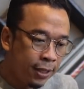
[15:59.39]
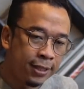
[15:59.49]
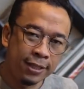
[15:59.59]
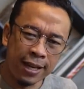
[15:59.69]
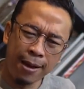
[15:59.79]

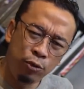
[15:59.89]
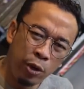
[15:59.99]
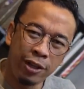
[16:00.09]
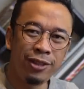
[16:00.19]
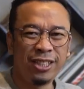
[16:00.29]
since I'm
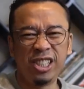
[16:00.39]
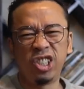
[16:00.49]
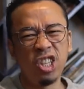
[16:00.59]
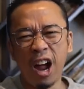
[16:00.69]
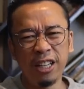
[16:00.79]
doing, this
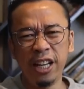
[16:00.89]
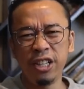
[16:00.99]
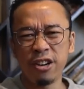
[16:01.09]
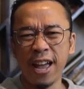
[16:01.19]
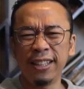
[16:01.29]
is
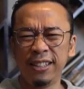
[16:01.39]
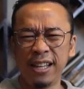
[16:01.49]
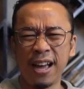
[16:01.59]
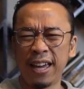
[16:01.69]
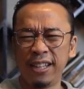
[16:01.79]
non-linear
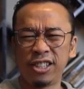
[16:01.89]
editing, I can